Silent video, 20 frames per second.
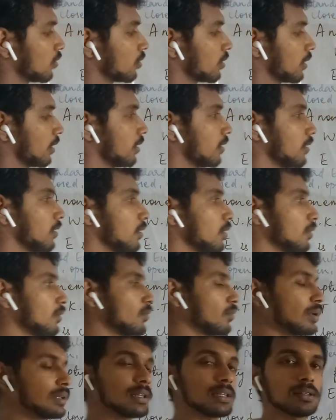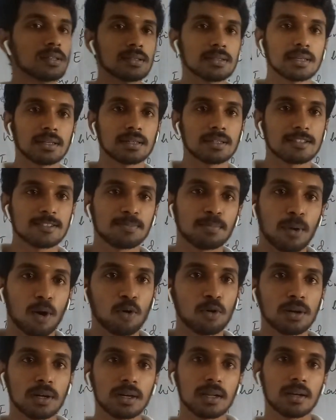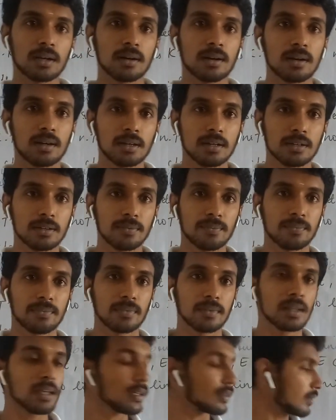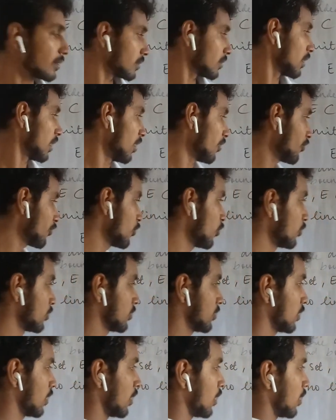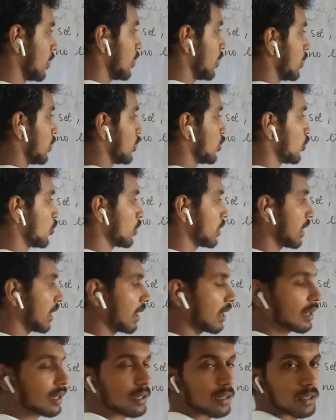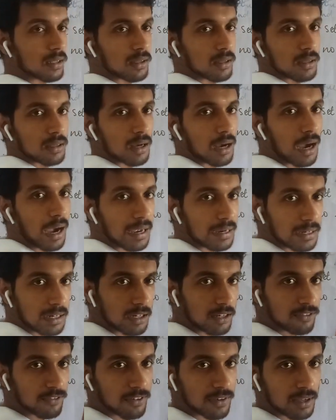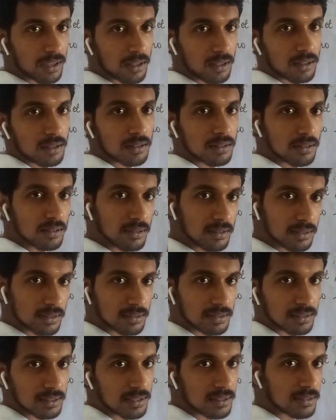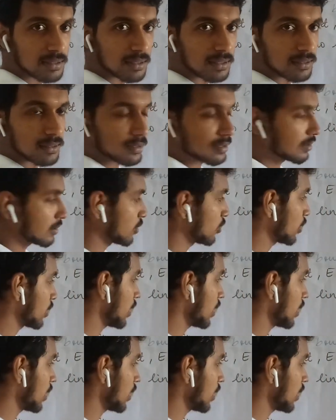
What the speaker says: Okay, whether the set is bounded or not? Yes, of course. You can identify these distances.